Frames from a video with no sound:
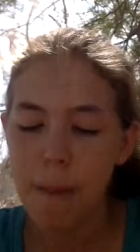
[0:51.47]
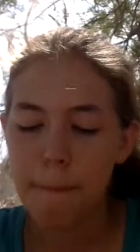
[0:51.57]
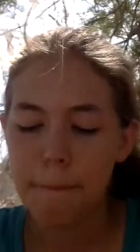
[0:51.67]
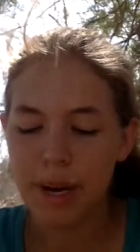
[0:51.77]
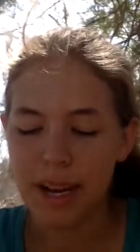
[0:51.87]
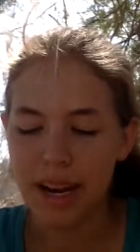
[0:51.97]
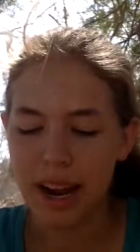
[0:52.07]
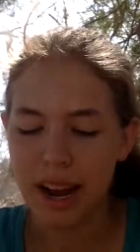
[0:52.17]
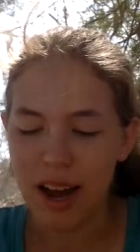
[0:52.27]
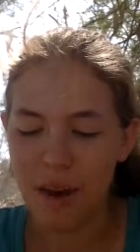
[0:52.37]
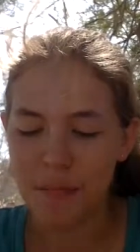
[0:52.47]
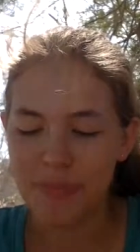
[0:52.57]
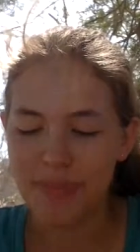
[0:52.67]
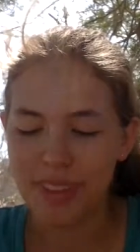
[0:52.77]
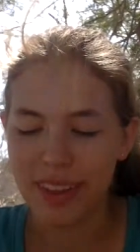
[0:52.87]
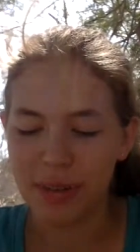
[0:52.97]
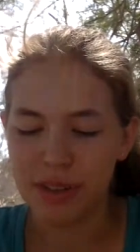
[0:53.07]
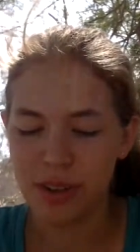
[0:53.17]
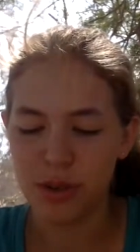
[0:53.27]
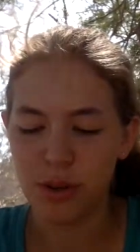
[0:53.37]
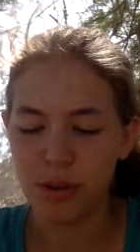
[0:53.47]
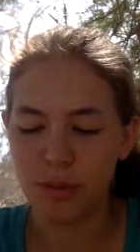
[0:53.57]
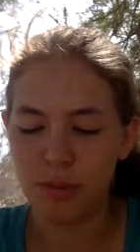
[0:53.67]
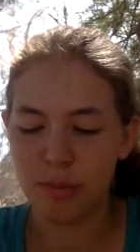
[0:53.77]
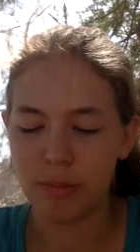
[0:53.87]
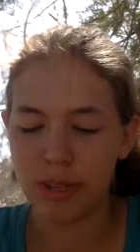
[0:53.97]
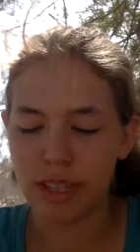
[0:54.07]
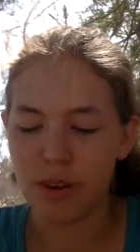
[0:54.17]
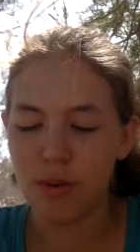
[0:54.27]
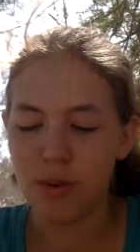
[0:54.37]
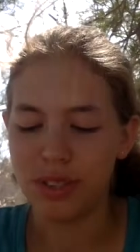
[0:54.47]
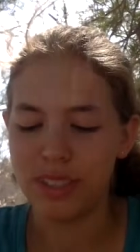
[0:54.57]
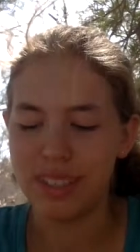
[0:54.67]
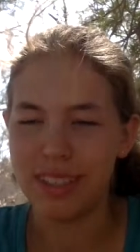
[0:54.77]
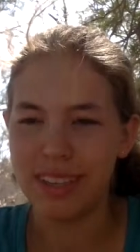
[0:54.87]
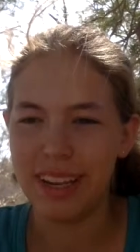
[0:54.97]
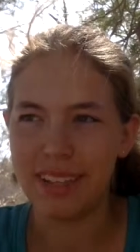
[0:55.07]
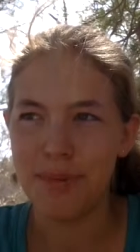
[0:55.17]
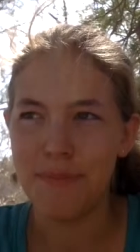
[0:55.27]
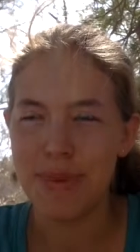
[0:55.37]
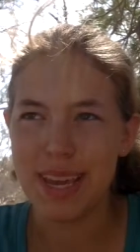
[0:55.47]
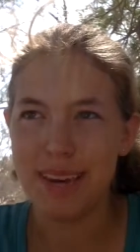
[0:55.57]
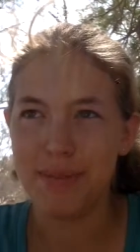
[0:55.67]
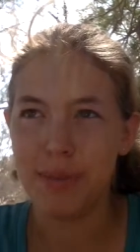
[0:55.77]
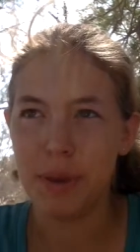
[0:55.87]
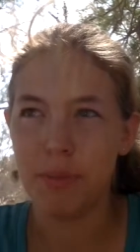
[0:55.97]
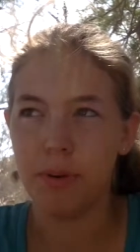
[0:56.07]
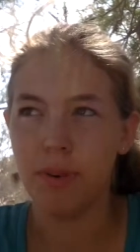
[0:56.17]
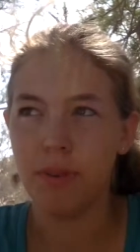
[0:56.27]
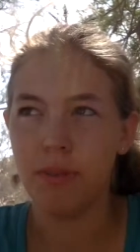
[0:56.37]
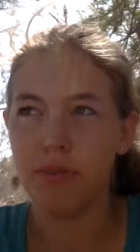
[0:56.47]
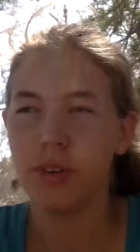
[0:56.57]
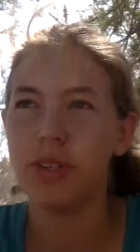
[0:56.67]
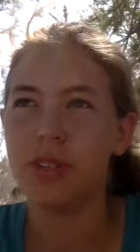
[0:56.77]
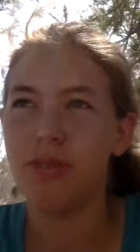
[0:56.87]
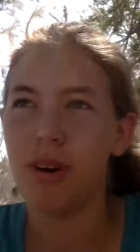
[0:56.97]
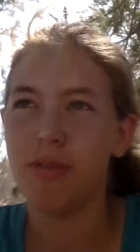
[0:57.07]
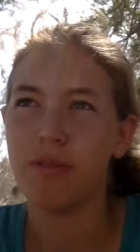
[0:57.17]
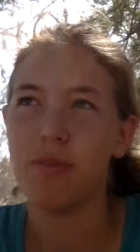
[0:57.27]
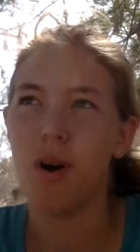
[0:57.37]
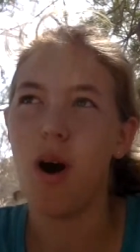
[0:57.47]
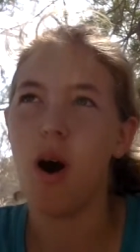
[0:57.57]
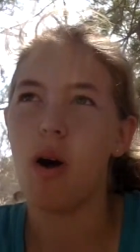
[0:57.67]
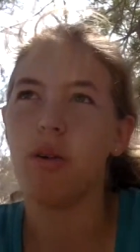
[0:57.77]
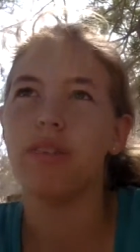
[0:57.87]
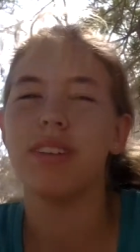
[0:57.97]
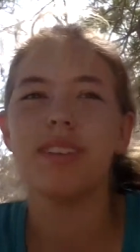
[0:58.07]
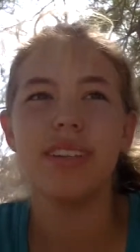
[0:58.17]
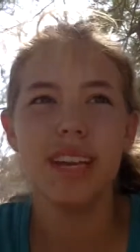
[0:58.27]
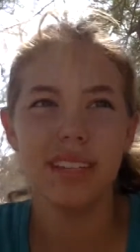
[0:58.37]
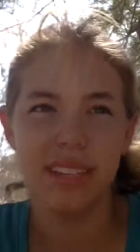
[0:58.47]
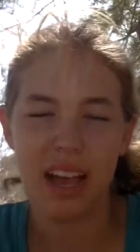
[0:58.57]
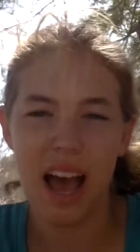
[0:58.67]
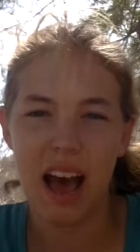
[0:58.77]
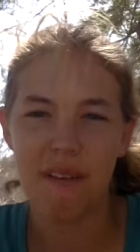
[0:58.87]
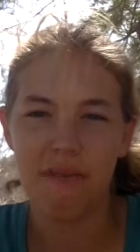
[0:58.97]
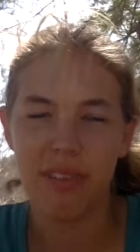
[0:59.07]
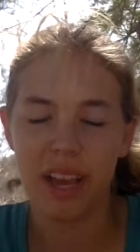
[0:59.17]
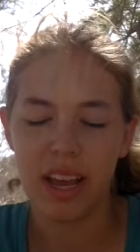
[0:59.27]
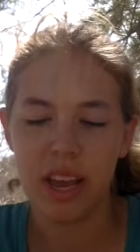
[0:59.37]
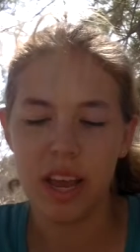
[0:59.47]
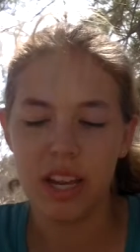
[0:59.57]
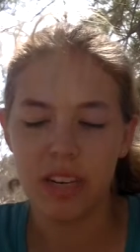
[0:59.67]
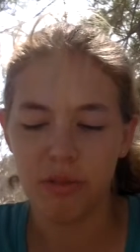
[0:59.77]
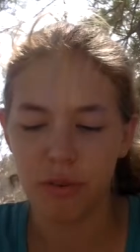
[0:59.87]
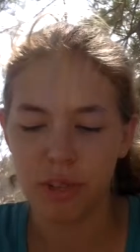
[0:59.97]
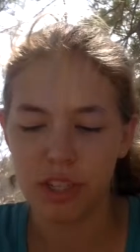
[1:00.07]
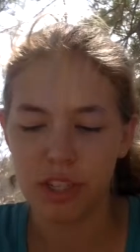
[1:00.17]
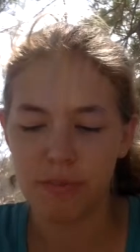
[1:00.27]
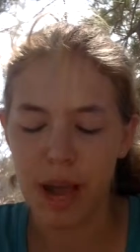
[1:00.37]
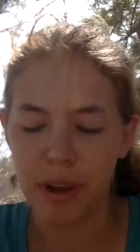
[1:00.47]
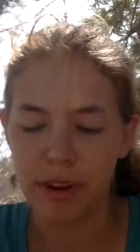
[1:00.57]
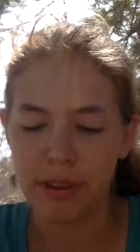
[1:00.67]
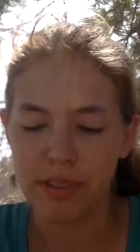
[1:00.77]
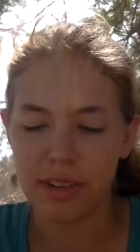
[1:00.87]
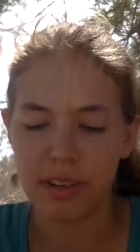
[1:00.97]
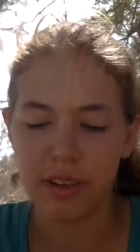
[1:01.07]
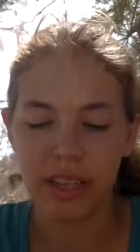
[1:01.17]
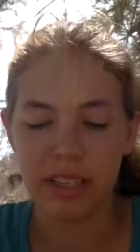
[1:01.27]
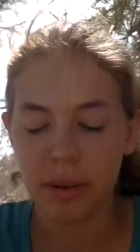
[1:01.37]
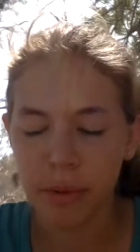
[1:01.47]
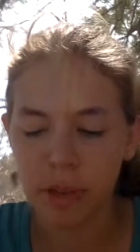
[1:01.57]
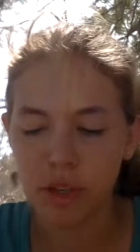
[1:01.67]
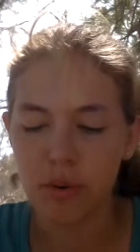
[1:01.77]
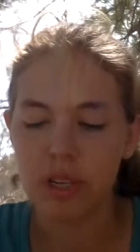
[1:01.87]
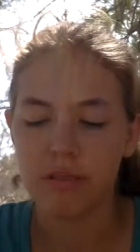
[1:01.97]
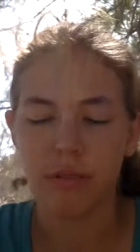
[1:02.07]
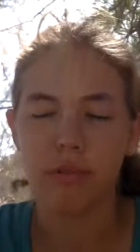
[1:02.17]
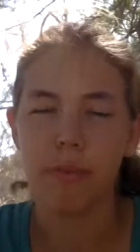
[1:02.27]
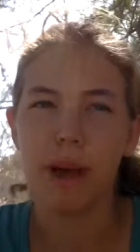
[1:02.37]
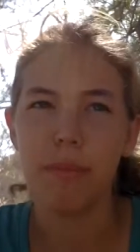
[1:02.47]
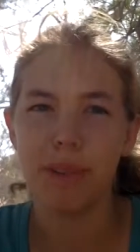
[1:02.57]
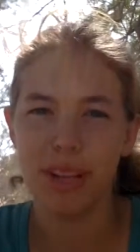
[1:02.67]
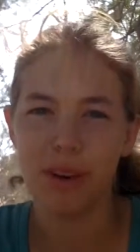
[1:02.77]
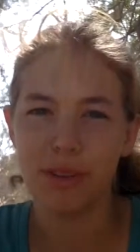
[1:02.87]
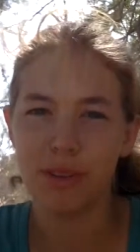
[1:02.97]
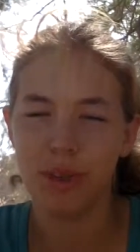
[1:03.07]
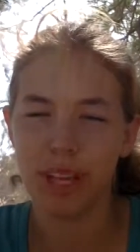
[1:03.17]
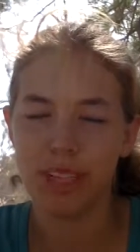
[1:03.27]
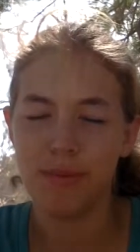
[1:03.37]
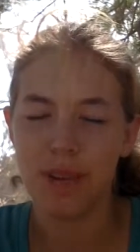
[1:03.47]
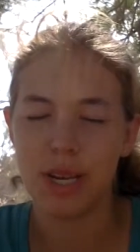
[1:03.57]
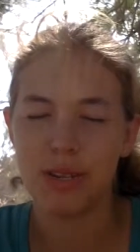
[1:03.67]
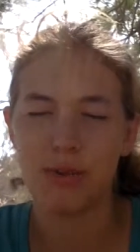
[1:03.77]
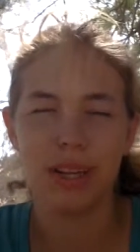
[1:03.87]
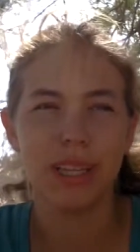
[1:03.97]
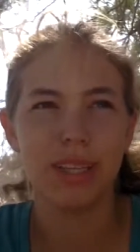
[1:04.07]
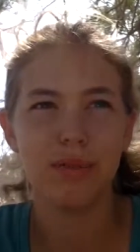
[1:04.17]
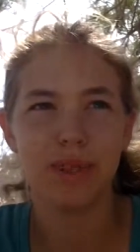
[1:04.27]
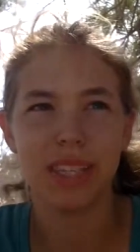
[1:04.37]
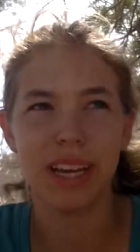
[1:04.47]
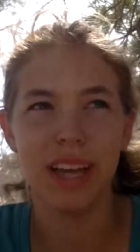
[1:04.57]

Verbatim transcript: But um, it was also really cool to get to meet people, first of all, from all over the states that have like different religious backgrounds that are like similar to or different from mine, but then also like to meet Israelis was like,